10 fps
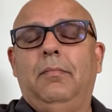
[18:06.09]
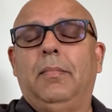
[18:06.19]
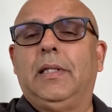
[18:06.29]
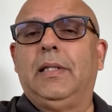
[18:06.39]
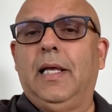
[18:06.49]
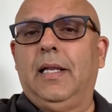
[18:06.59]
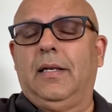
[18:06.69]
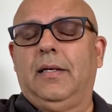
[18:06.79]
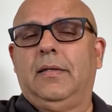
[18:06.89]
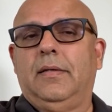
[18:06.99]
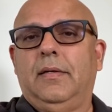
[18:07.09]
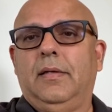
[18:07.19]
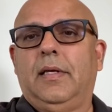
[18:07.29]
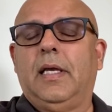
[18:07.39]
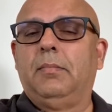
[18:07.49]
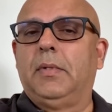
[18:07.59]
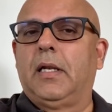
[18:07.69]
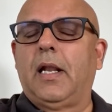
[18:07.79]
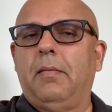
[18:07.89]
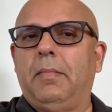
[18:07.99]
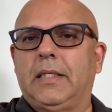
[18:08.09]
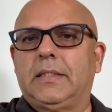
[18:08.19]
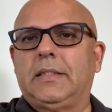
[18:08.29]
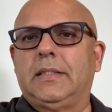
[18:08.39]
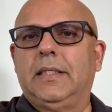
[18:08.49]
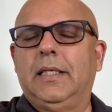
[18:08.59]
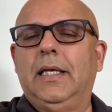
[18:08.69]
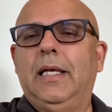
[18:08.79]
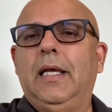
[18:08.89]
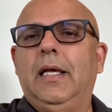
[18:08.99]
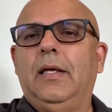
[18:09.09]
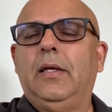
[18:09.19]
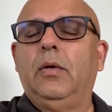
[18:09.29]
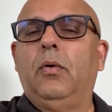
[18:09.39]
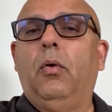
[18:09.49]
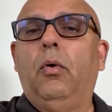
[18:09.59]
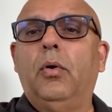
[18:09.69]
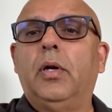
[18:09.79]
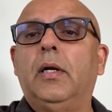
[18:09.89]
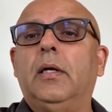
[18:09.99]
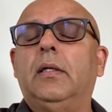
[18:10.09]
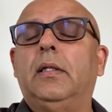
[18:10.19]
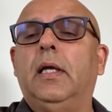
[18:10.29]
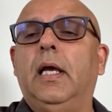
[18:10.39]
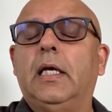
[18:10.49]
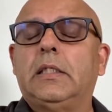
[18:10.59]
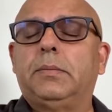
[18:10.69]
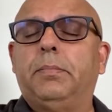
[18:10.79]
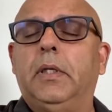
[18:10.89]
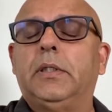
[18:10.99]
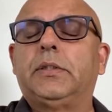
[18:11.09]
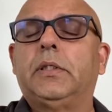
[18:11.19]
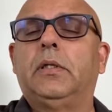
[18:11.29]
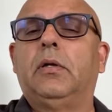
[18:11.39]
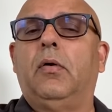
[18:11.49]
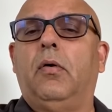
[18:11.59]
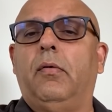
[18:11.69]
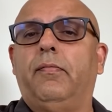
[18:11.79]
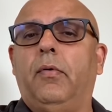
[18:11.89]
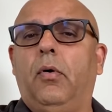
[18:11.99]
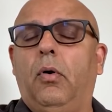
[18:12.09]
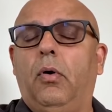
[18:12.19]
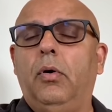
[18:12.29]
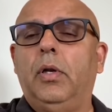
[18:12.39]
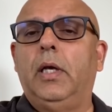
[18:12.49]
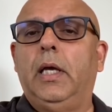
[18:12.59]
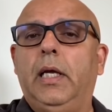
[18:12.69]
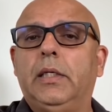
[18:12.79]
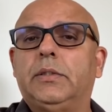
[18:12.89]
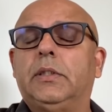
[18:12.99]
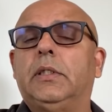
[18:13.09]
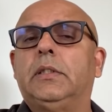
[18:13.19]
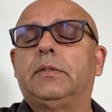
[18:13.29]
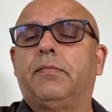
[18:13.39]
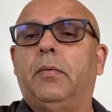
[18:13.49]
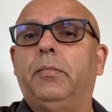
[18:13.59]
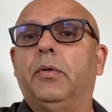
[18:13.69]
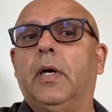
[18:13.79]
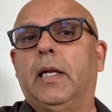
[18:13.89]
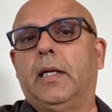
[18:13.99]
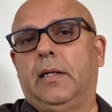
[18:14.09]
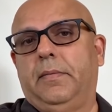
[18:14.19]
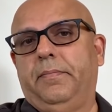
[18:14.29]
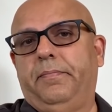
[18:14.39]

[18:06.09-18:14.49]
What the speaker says: But then came the climax. He ordered the expulsion of all Asians from Uganda.